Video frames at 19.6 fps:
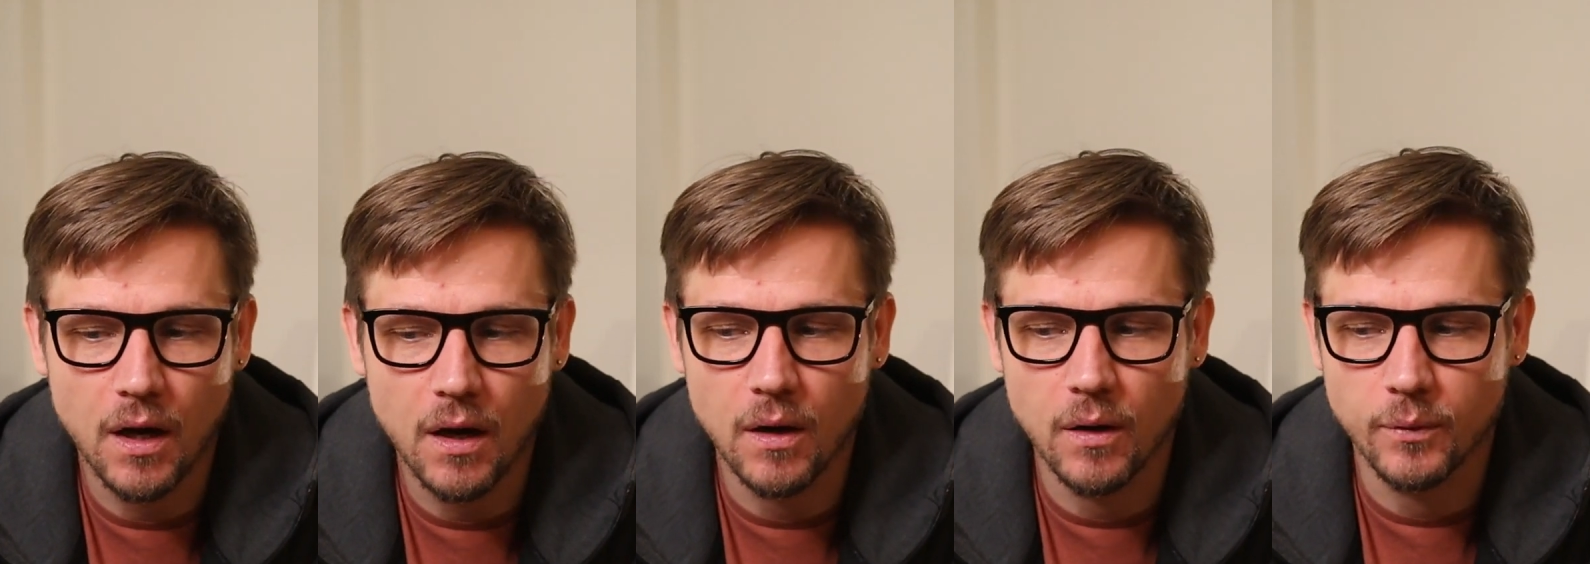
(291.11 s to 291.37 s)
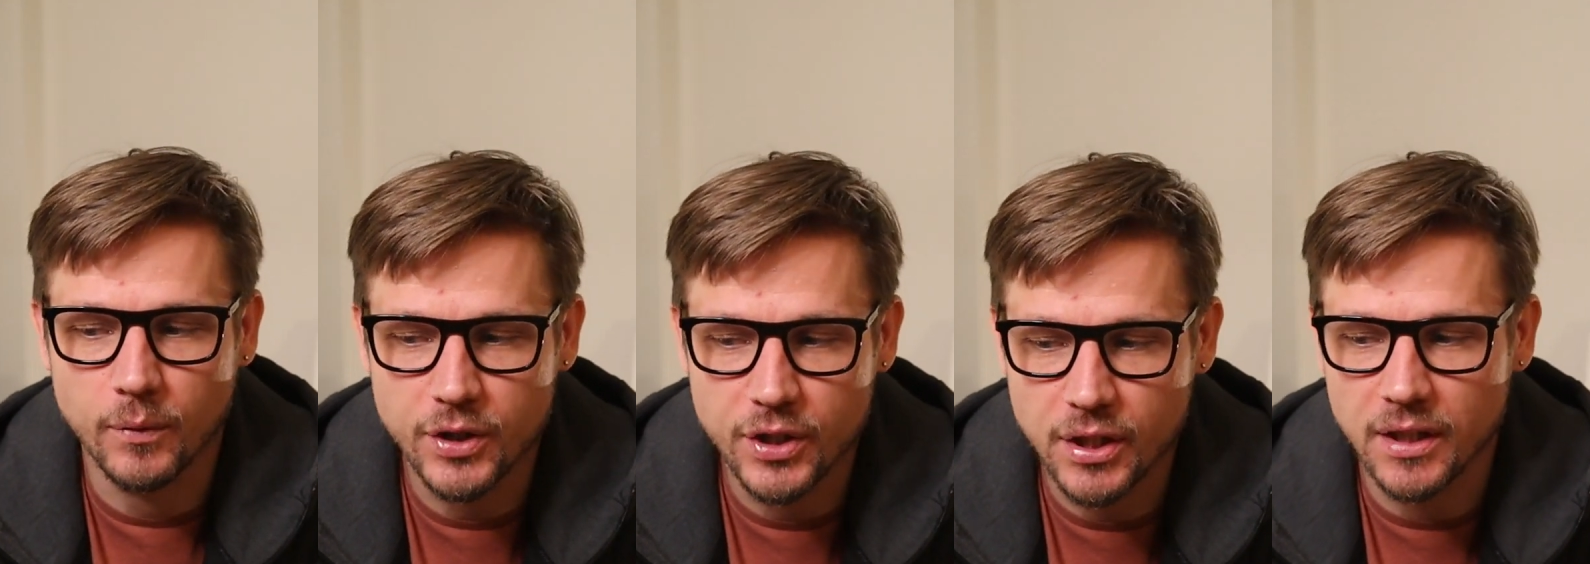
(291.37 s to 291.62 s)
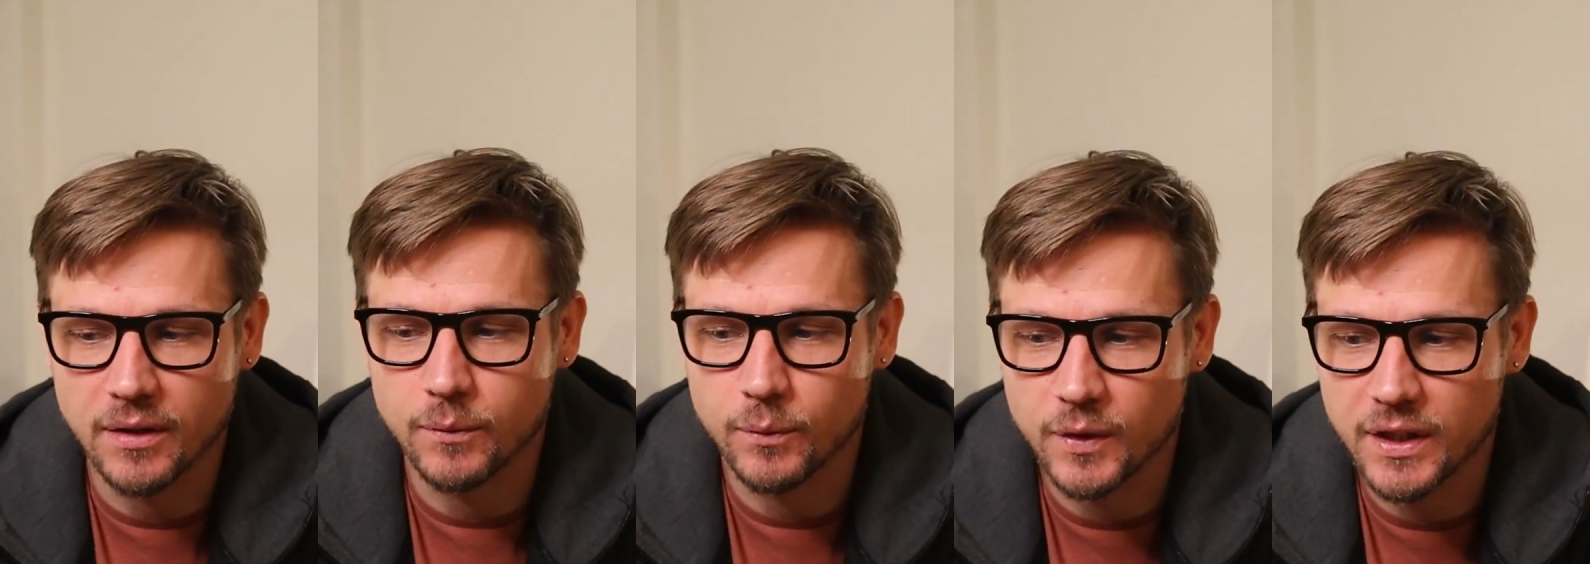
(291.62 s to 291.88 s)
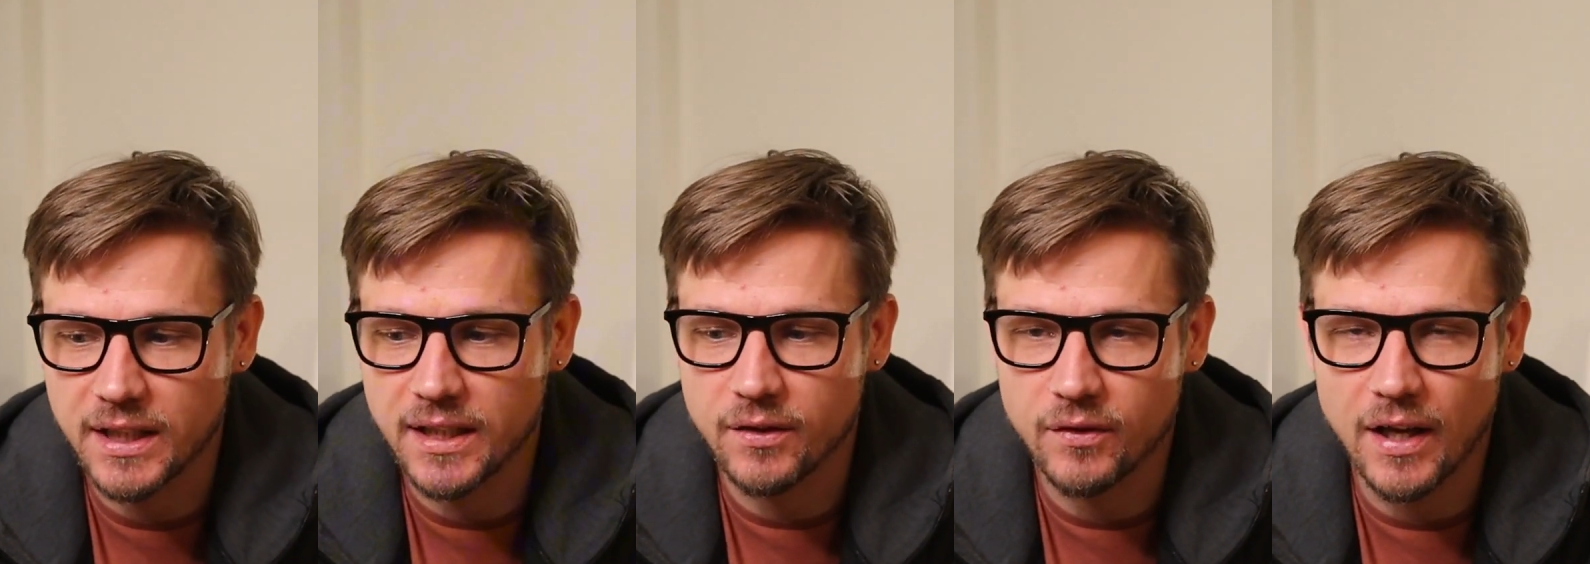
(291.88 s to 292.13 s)
oh shit,
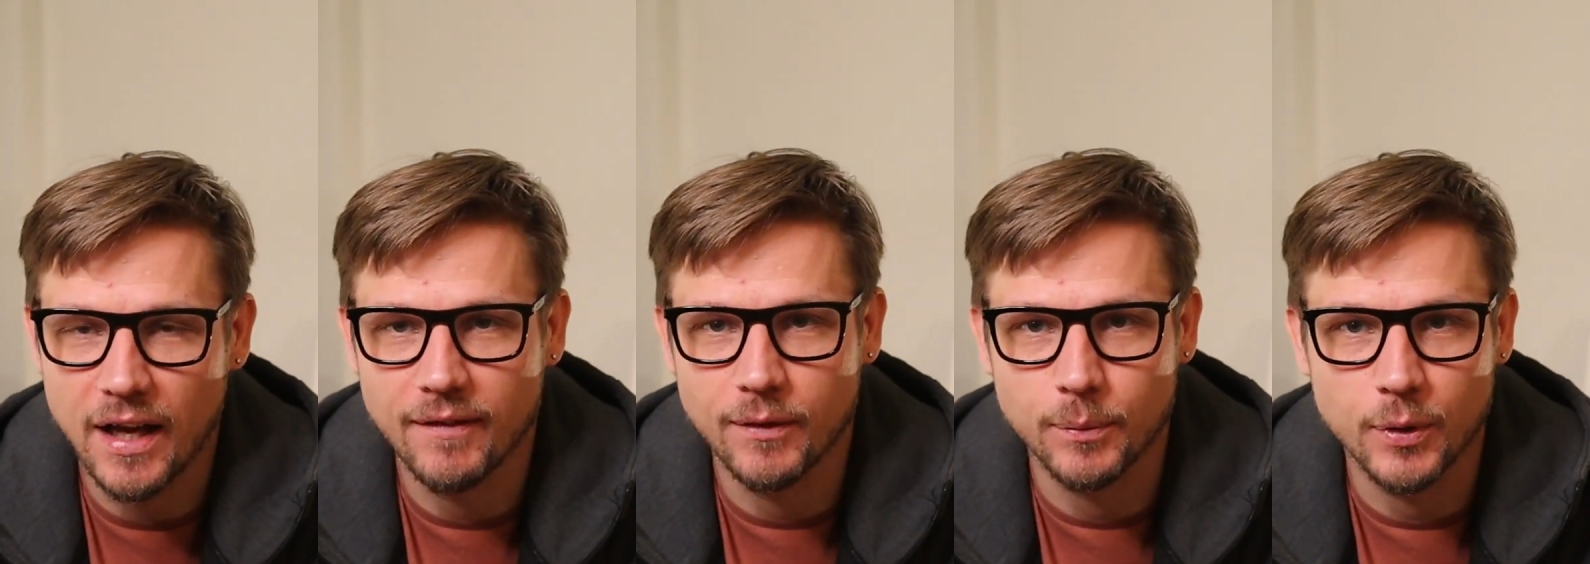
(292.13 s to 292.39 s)
we need to have a